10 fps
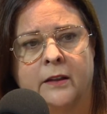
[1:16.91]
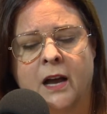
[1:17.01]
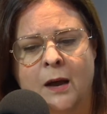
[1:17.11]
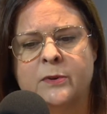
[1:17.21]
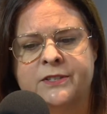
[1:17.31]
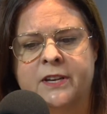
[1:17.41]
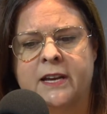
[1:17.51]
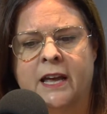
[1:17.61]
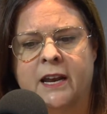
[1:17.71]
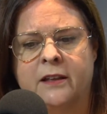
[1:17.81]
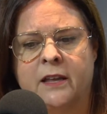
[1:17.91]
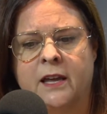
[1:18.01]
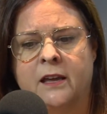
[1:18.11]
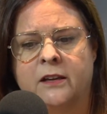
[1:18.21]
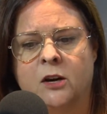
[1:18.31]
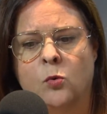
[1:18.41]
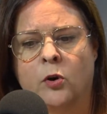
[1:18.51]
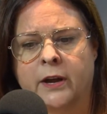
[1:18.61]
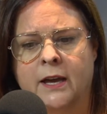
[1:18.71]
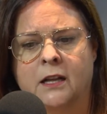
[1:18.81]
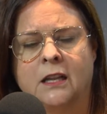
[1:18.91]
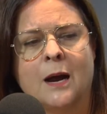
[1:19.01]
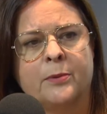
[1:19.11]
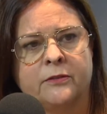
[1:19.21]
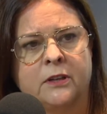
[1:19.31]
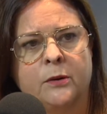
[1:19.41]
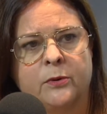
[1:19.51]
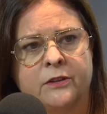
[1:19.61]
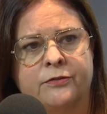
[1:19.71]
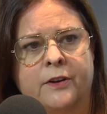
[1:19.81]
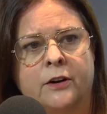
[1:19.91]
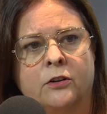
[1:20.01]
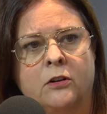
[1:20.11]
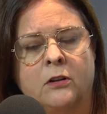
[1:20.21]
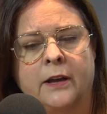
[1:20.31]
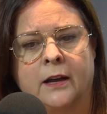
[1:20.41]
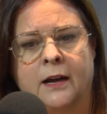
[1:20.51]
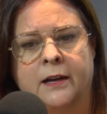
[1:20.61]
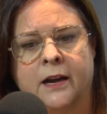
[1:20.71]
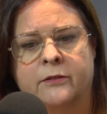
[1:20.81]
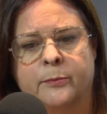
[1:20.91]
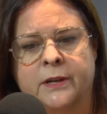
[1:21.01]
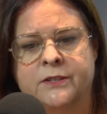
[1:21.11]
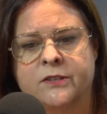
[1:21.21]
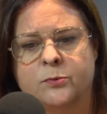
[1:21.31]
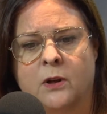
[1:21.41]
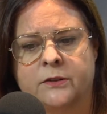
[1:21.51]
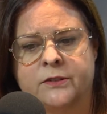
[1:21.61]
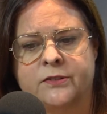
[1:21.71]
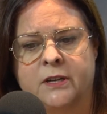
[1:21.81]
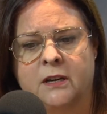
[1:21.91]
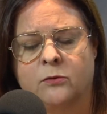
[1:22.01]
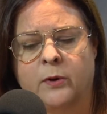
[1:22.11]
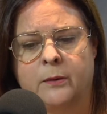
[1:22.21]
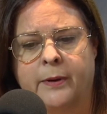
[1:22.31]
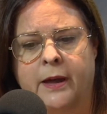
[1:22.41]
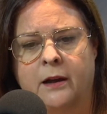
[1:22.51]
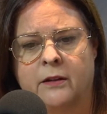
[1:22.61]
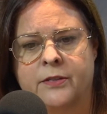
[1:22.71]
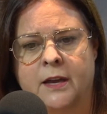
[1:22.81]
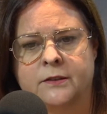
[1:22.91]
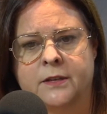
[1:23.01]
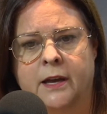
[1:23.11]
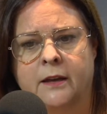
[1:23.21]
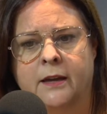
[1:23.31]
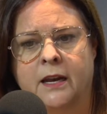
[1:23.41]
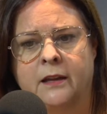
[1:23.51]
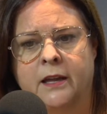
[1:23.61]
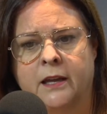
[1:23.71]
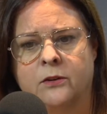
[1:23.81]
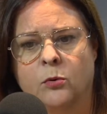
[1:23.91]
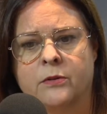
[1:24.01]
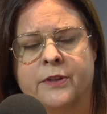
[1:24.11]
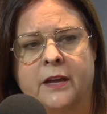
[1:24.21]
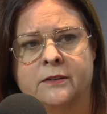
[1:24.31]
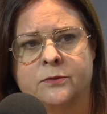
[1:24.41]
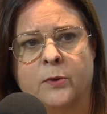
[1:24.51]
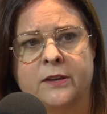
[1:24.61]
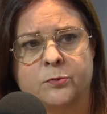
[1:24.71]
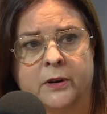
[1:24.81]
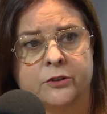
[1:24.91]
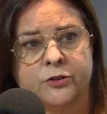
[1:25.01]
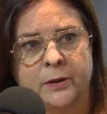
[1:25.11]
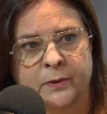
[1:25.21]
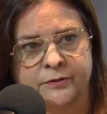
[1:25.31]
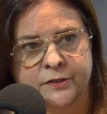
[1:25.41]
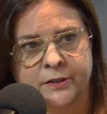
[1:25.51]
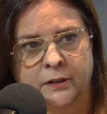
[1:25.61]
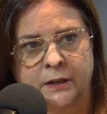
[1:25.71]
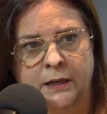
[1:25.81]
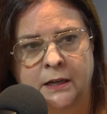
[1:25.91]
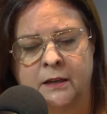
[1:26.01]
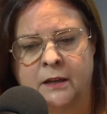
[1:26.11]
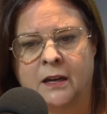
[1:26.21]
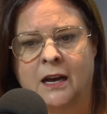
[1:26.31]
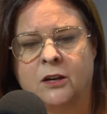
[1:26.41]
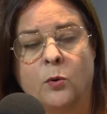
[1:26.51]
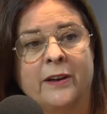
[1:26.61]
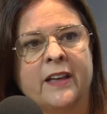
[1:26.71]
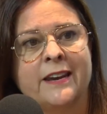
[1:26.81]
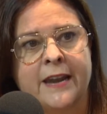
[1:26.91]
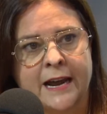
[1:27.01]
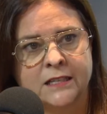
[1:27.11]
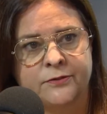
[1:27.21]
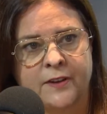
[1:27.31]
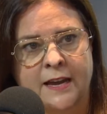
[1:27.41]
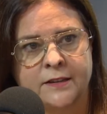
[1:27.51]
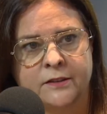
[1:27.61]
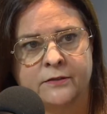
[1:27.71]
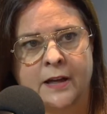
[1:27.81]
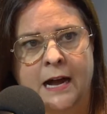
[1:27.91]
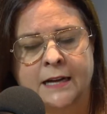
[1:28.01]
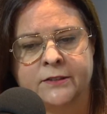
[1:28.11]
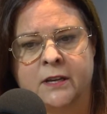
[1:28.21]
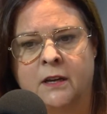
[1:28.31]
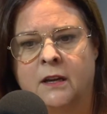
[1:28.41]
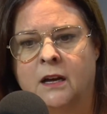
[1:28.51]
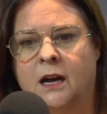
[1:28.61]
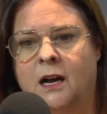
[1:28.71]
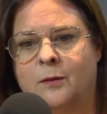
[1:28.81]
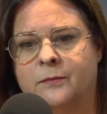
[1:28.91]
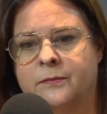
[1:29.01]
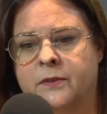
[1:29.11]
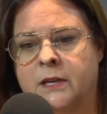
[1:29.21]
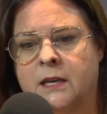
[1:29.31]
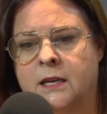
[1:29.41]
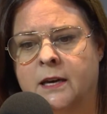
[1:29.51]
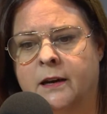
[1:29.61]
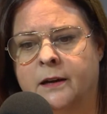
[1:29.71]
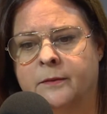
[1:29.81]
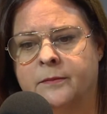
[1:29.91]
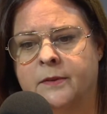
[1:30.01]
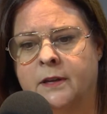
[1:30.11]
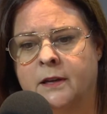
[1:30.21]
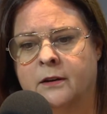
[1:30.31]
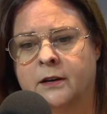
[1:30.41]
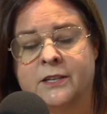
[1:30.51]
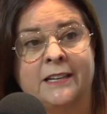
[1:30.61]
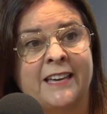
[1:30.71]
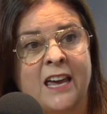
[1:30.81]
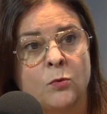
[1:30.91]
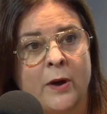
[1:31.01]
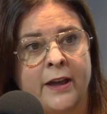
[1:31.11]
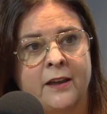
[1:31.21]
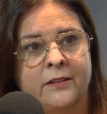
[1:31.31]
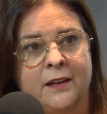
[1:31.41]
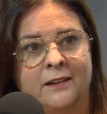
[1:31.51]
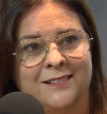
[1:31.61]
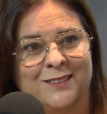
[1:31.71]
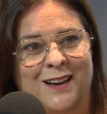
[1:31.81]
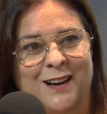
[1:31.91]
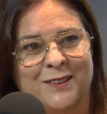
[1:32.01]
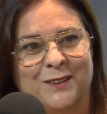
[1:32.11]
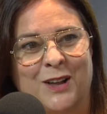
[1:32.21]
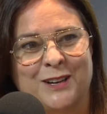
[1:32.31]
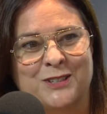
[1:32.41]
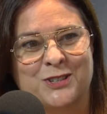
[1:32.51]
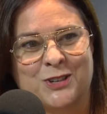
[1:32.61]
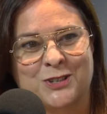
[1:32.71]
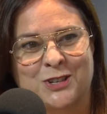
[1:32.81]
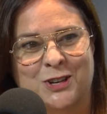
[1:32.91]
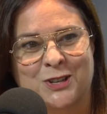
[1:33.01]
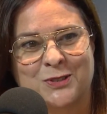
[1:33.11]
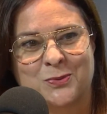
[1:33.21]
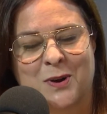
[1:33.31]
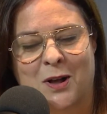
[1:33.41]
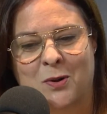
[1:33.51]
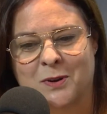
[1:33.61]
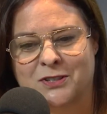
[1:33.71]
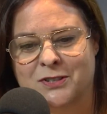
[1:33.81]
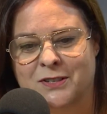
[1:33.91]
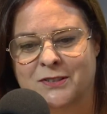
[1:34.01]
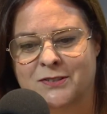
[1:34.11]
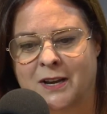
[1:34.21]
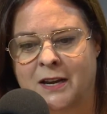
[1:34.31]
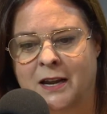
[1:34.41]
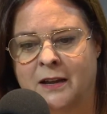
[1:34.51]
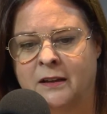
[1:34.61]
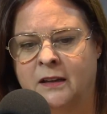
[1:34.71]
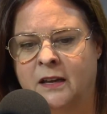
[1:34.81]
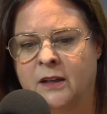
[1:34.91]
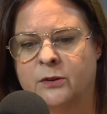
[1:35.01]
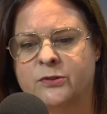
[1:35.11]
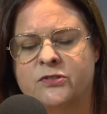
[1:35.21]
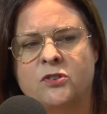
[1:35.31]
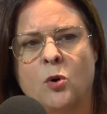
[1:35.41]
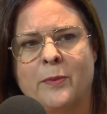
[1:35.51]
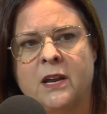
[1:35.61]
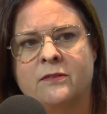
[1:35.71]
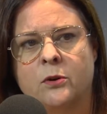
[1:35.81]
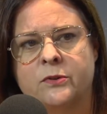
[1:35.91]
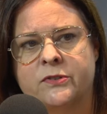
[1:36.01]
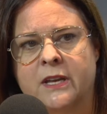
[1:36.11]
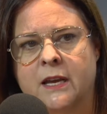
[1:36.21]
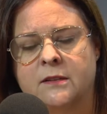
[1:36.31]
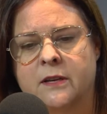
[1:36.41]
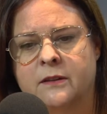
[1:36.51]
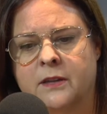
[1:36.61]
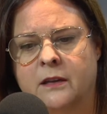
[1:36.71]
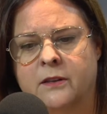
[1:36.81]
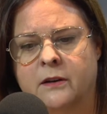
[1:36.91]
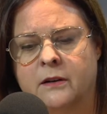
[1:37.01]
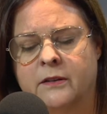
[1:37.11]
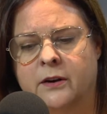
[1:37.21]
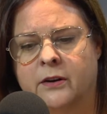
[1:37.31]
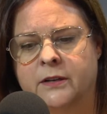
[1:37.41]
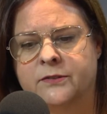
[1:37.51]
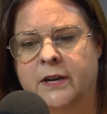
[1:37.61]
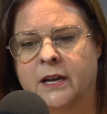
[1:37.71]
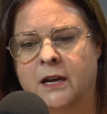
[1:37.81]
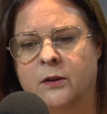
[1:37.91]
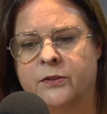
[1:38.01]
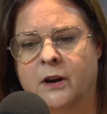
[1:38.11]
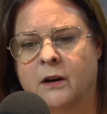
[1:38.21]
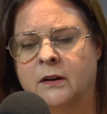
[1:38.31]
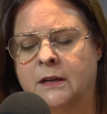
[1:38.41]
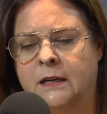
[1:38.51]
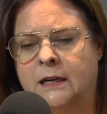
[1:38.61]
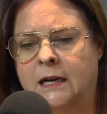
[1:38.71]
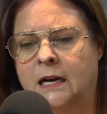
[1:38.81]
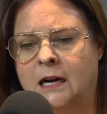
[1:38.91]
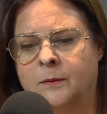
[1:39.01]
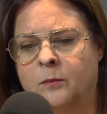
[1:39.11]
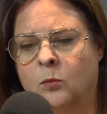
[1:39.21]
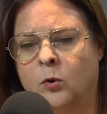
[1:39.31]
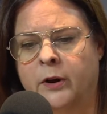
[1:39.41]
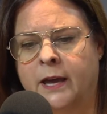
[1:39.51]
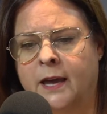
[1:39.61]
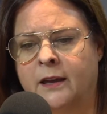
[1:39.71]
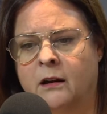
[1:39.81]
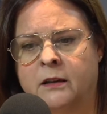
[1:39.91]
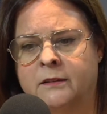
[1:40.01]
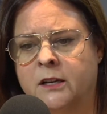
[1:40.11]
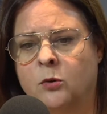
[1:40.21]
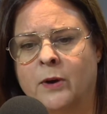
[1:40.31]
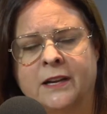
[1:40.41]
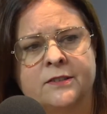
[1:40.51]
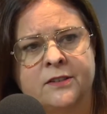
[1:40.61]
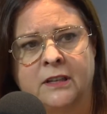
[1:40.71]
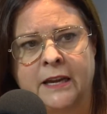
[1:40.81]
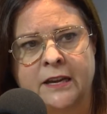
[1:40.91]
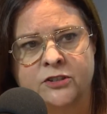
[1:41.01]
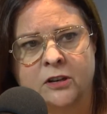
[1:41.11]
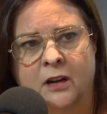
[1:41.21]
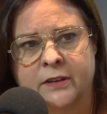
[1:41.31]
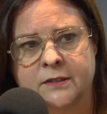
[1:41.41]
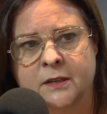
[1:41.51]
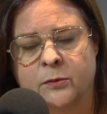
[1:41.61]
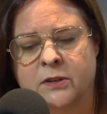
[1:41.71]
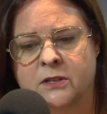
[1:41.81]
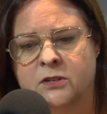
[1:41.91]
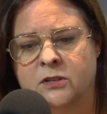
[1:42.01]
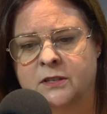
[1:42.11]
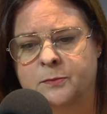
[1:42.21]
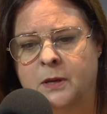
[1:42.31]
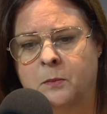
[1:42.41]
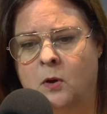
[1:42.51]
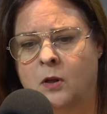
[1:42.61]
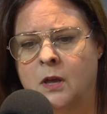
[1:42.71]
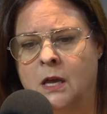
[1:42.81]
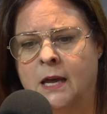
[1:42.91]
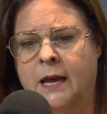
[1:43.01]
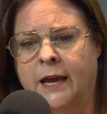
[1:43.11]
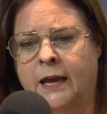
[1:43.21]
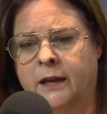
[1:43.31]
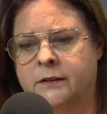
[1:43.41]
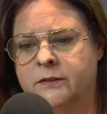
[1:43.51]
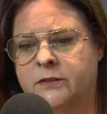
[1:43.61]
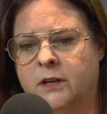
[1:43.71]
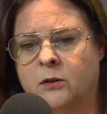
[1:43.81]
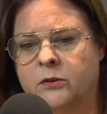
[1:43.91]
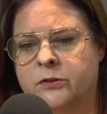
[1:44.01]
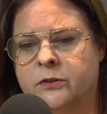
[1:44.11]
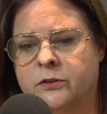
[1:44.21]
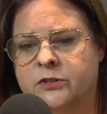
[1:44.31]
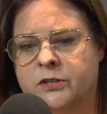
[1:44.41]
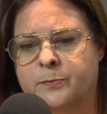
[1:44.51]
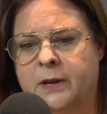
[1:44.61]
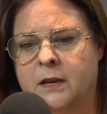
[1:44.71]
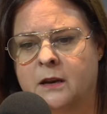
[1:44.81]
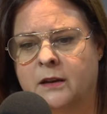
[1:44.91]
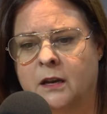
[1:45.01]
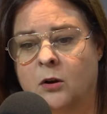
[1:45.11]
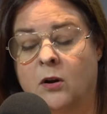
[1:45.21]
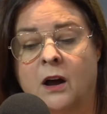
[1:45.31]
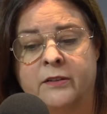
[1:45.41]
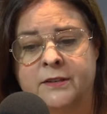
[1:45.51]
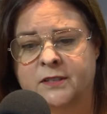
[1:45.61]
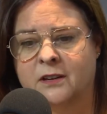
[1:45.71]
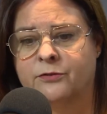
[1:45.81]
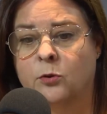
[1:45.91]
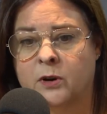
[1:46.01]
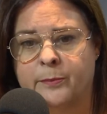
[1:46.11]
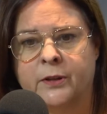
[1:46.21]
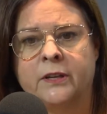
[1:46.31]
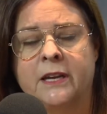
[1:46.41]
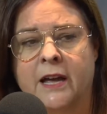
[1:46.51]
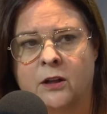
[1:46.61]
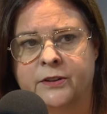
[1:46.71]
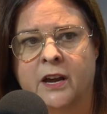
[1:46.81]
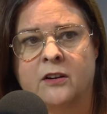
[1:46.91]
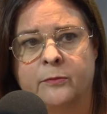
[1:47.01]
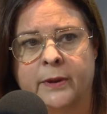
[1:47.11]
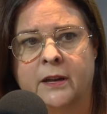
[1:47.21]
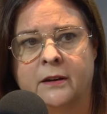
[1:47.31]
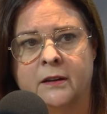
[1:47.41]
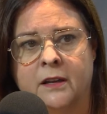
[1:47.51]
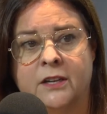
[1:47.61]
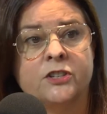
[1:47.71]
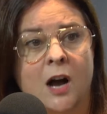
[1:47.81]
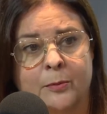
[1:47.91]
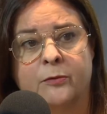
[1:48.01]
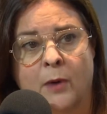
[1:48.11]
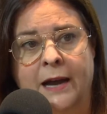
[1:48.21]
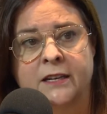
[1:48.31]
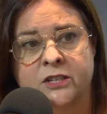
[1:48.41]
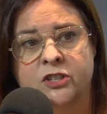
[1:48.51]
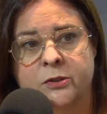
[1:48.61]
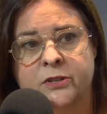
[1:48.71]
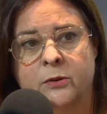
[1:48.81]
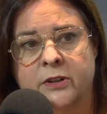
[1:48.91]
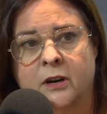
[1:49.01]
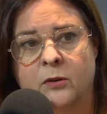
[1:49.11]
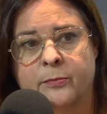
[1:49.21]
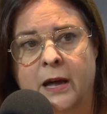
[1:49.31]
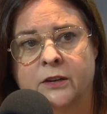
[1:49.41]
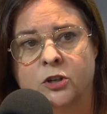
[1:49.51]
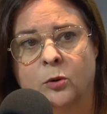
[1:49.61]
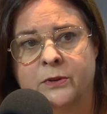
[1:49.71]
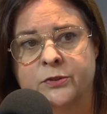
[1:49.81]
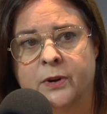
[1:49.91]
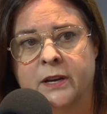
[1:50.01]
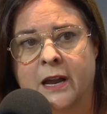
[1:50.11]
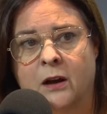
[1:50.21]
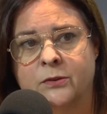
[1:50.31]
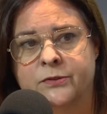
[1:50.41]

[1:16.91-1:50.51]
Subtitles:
Like I would say getting working collaboratively with the federal government as well as the city of Winnipeg on things like getting the North End wastewater treatment facility going that next phase of that. The Arctic Gateway, the line to Churchill as well, which is exciting. There's so many of those things I think that are exciting out there. Working on reconciliation, obviously with Indigenous people, and there's just been obviously affordability, healthcare have been top of mind issues out there with Manitobans right now.